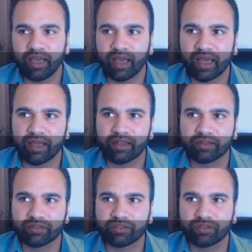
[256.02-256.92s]

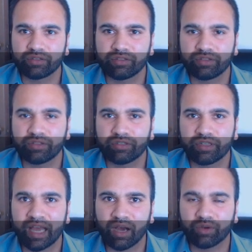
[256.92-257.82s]
and
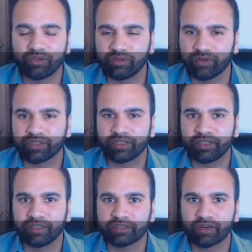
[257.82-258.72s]
now
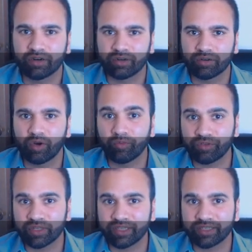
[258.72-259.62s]
universities are
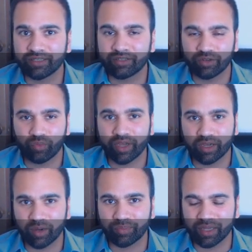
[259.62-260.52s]
hopefully going to
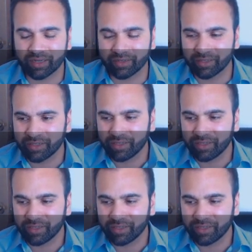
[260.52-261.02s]
wake up and